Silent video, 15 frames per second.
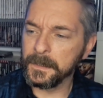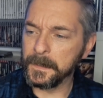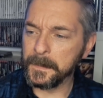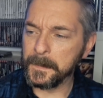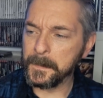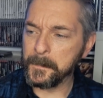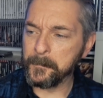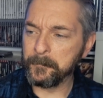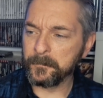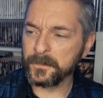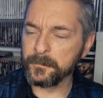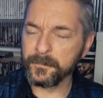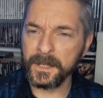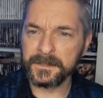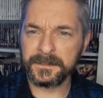
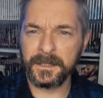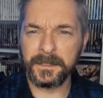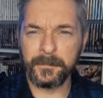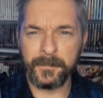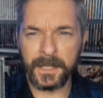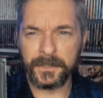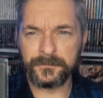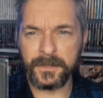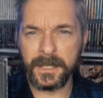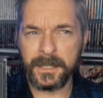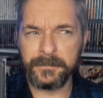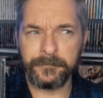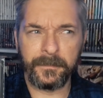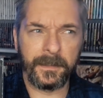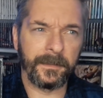compared to like the Mega
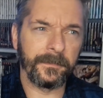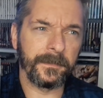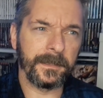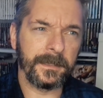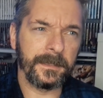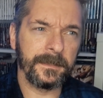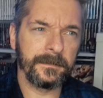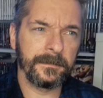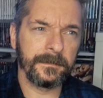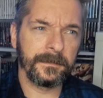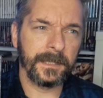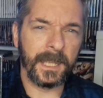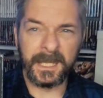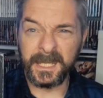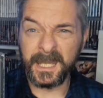Drive and the
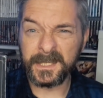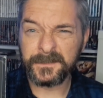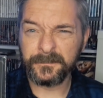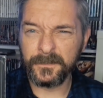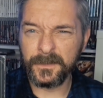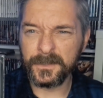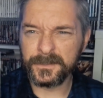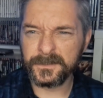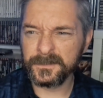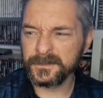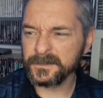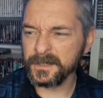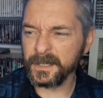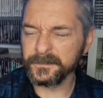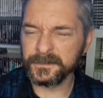NES
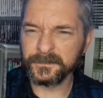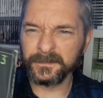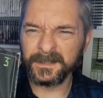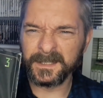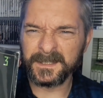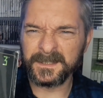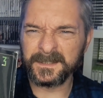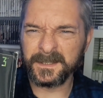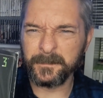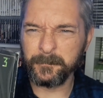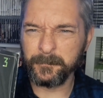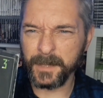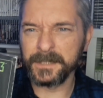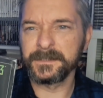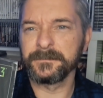versions, I just think this is the
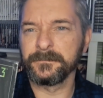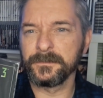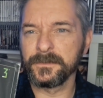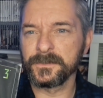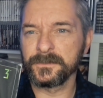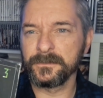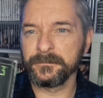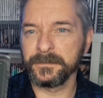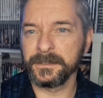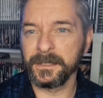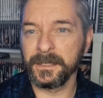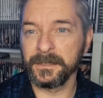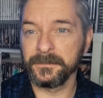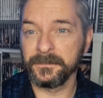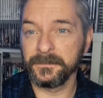better version of it.
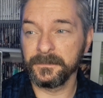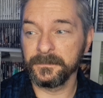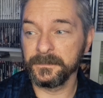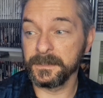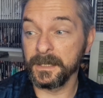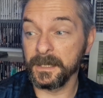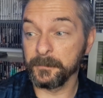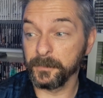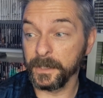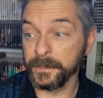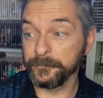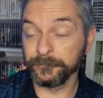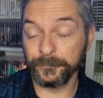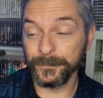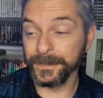And yeah, I
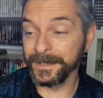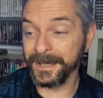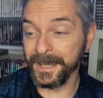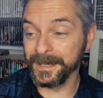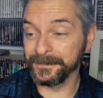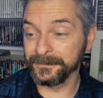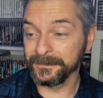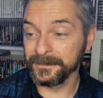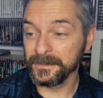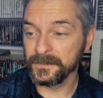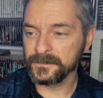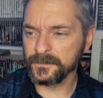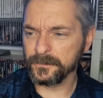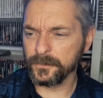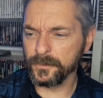played through it again.
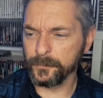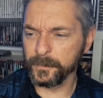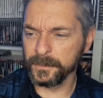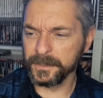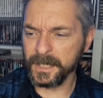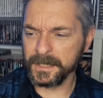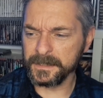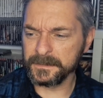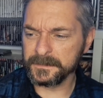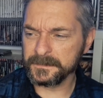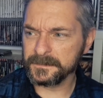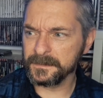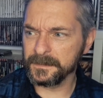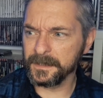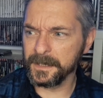Took a couple of
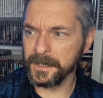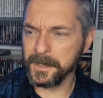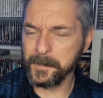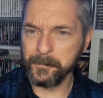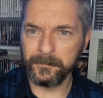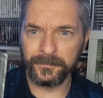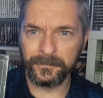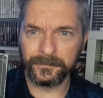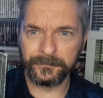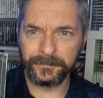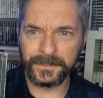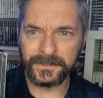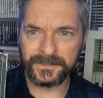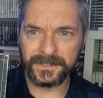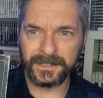nights, but
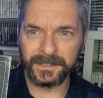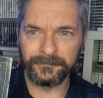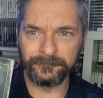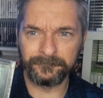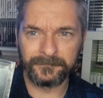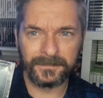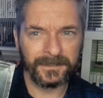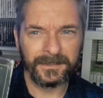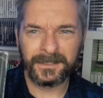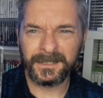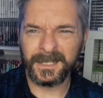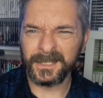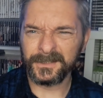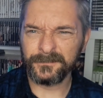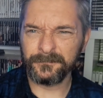finished it, and
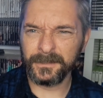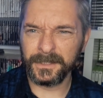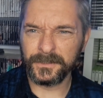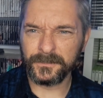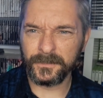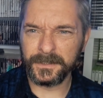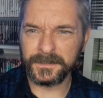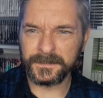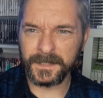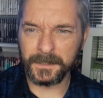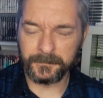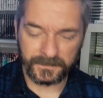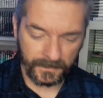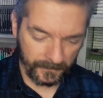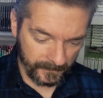yeah, just really enjoy this
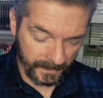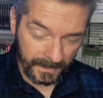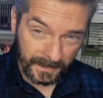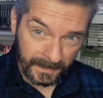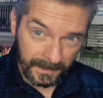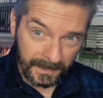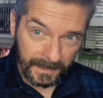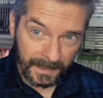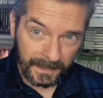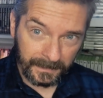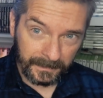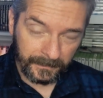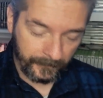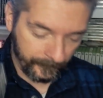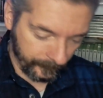game. So
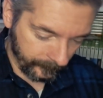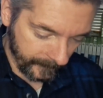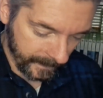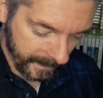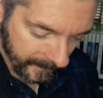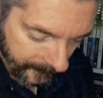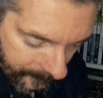Alien 3.